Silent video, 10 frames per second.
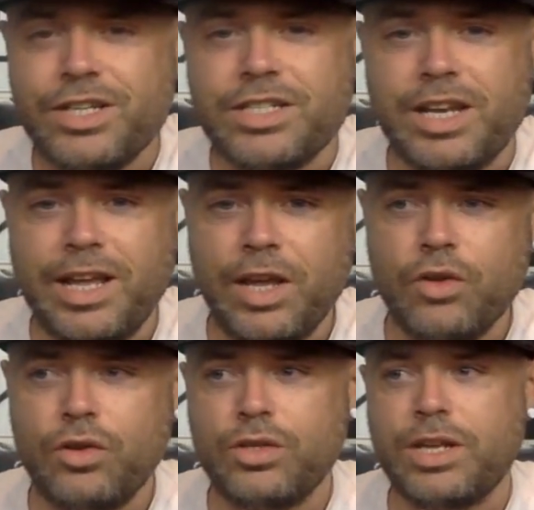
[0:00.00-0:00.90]
Jesse
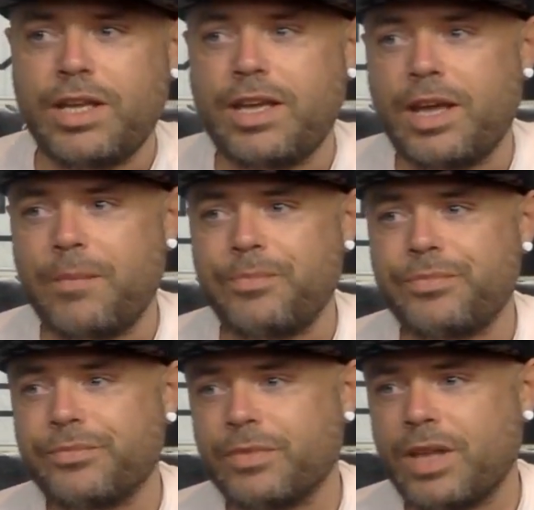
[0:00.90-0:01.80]
Lingard looks like... have
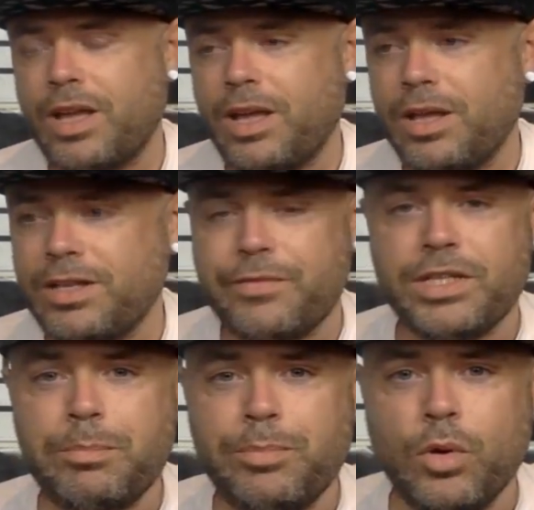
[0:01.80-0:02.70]
you
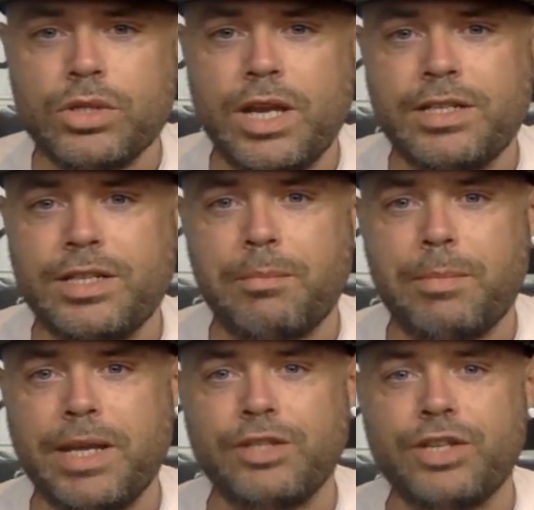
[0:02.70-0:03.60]
ever seen Bo Selector,
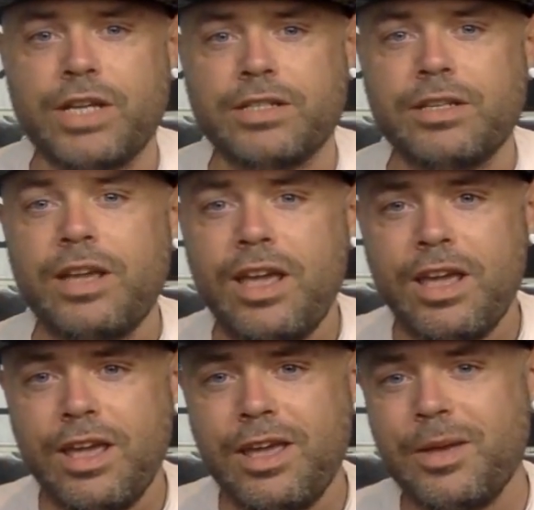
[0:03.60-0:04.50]
Michael Jackson?
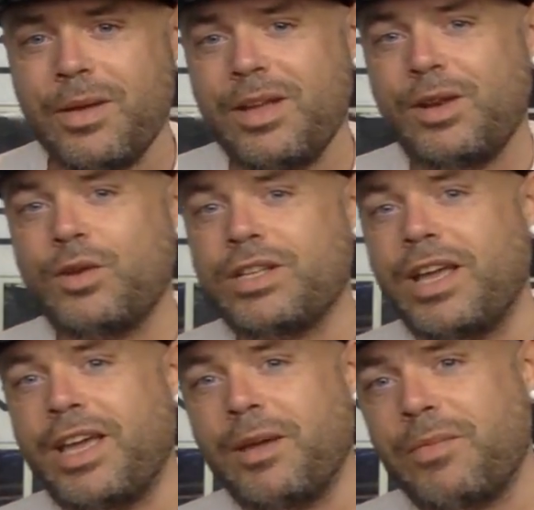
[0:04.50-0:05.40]
Looks
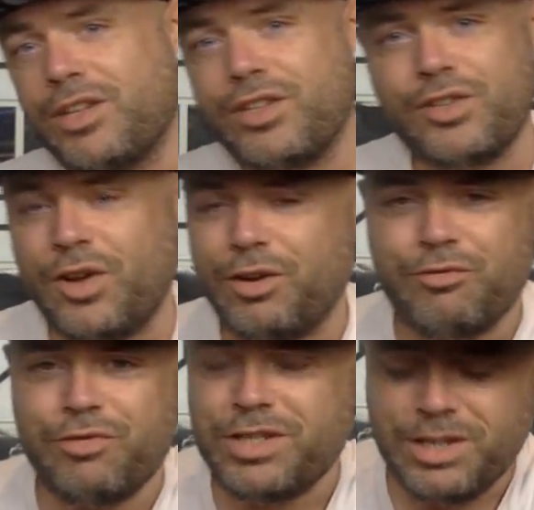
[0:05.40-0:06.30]
like him. That's
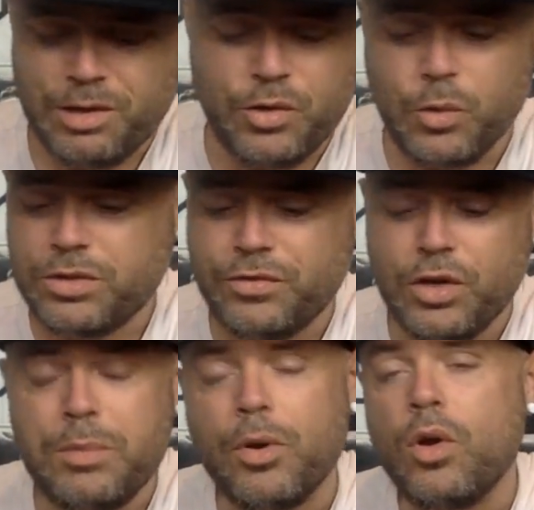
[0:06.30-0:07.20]
start creasing. I thought it was
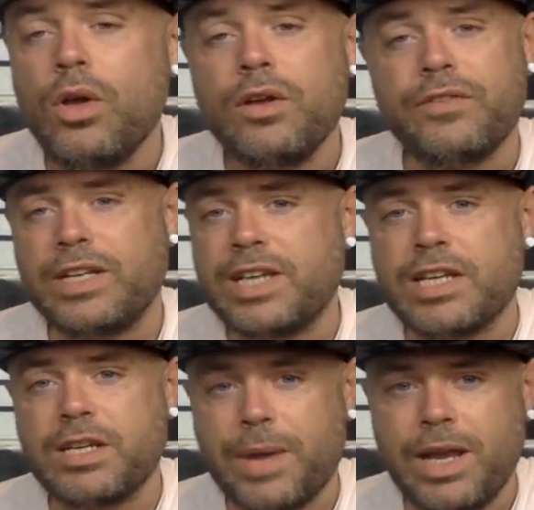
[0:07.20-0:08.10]
funny, but
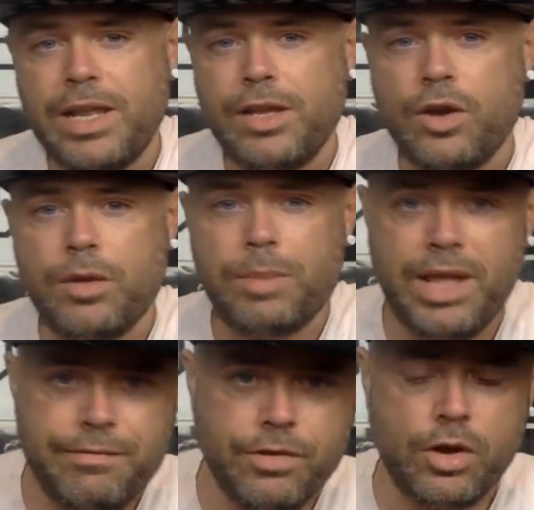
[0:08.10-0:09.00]
fantastic by Lingard
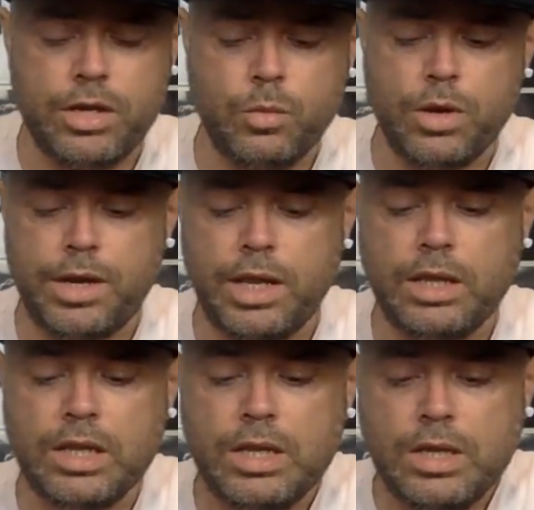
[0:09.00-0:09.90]
playing Vardy
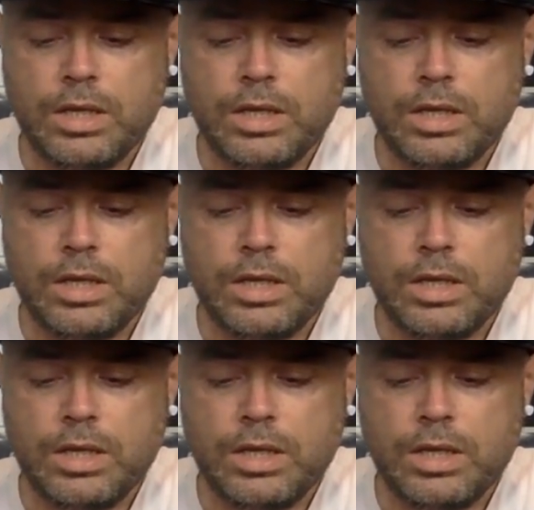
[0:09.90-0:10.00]
1-0.